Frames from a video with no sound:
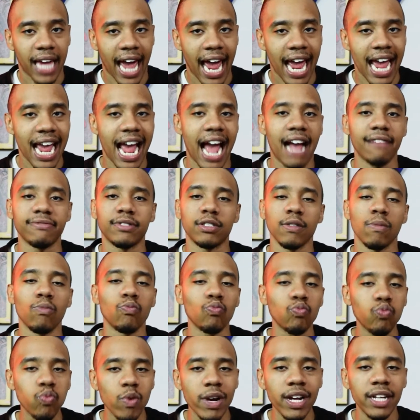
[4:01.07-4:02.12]
Kate have
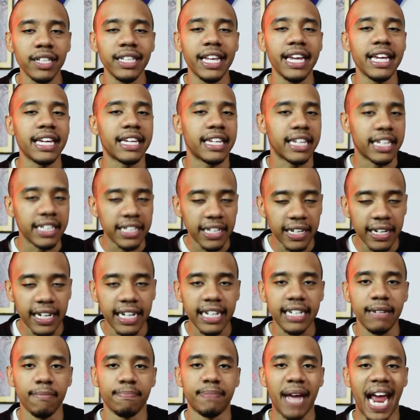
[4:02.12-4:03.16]
some really
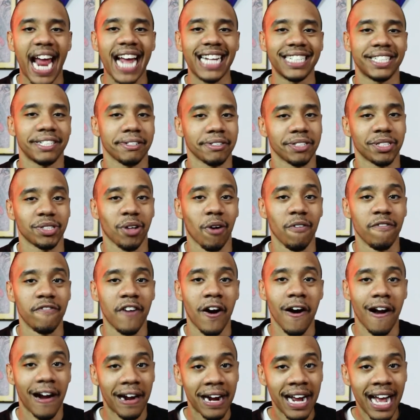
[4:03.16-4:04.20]
good banter so
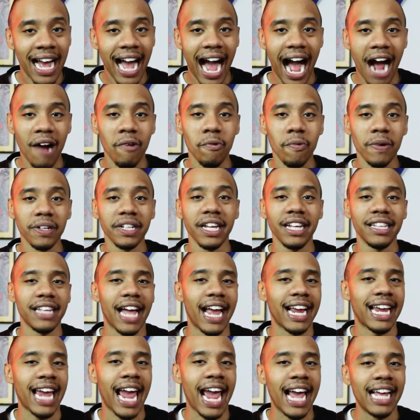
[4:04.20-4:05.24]
far. I really
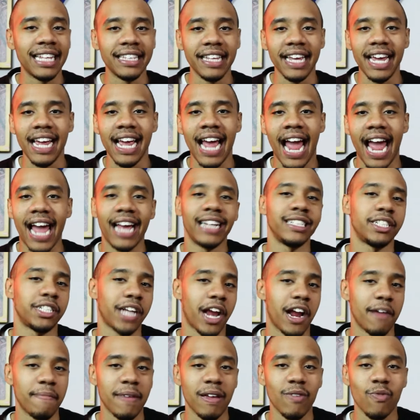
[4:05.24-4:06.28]
like Hailee and
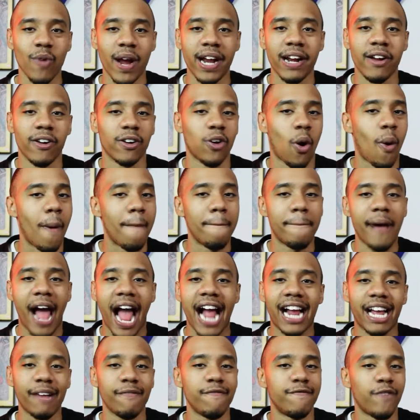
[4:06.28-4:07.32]
Jeremy Renner going
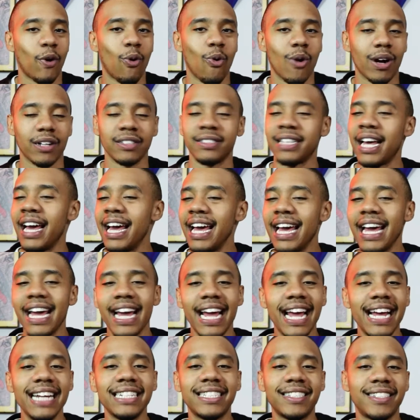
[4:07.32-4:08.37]
back and forth.
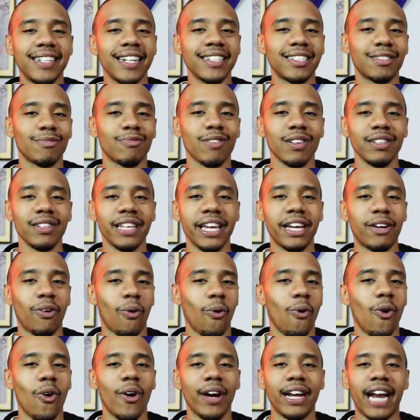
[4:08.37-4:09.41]
It's just really
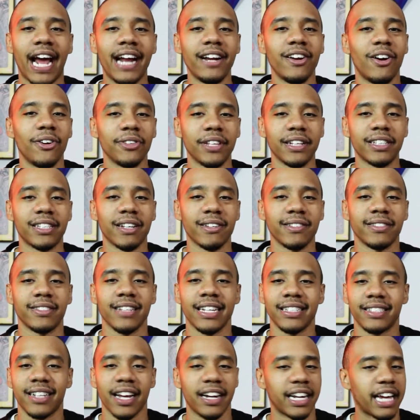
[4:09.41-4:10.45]
cool. And I know that
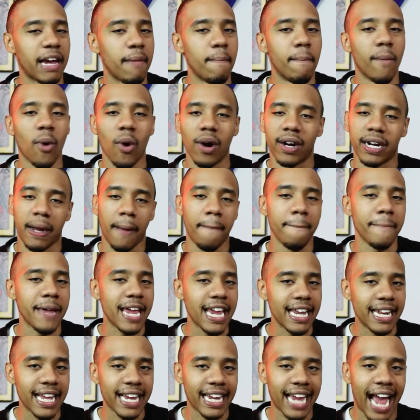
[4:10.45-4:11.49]
it's going to get more
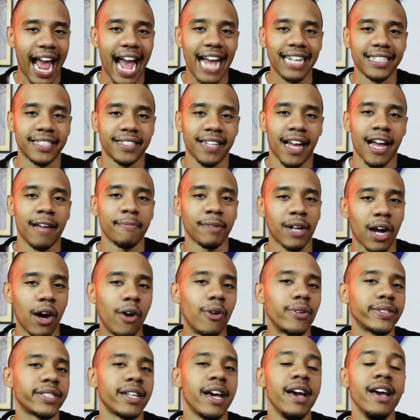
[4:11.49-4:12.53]
comedic as time
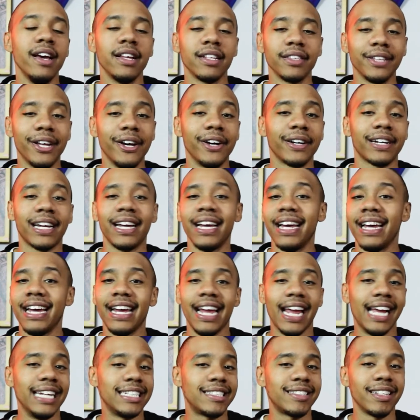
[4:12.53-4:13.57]
goes. Look,
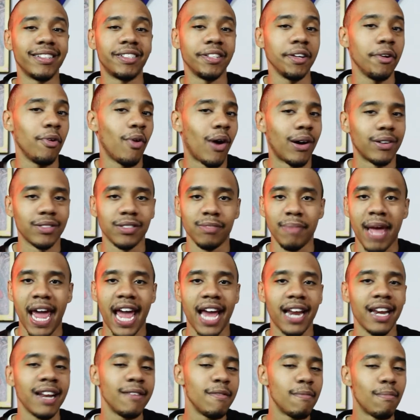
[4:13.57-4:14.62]
it's the duos,
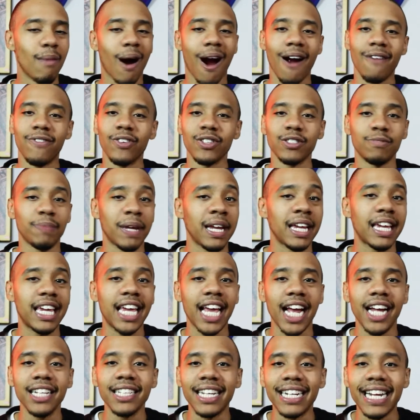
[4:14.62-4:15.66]
man. Marvel's been
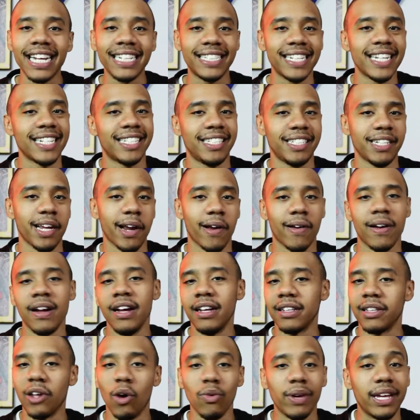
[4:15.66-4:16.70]
killing it this year.
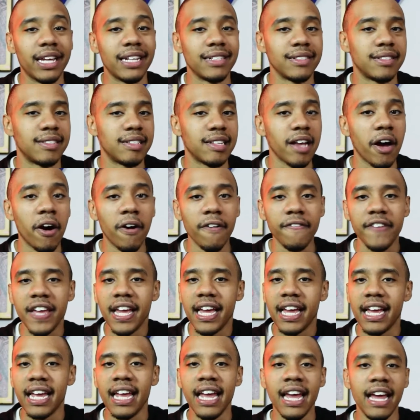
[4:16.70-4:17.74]
Loki and
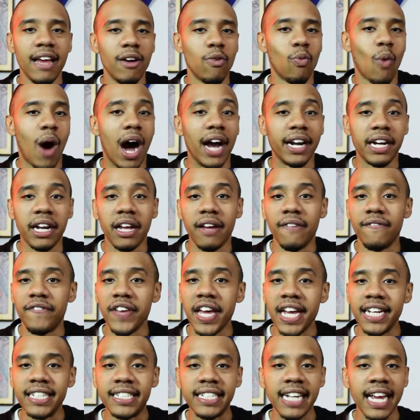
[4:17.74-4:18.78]
Sylvie, Wanda and
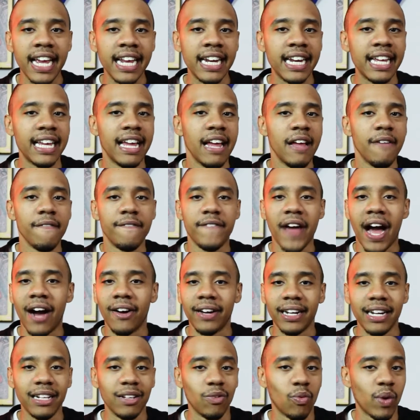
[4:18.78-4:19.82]
Vision,
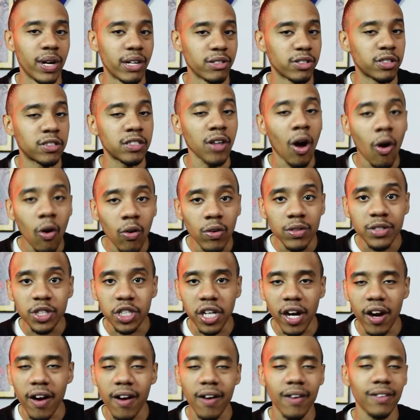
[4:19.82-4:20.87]
Falcon and the Winter
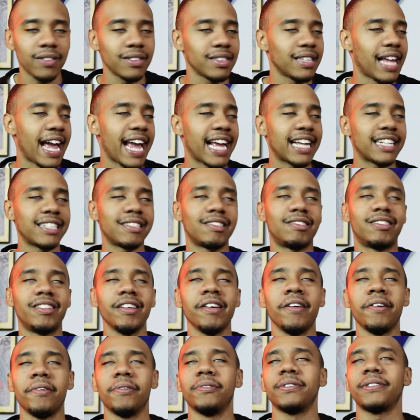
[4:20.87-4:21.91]
Soldier. Like,
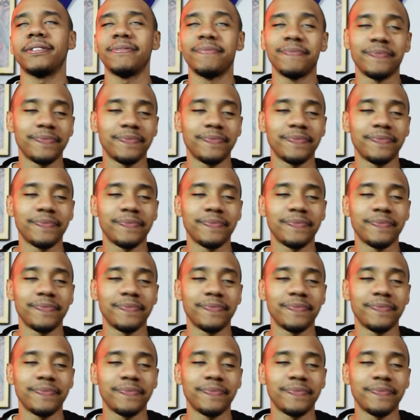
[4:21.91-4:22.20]
dude,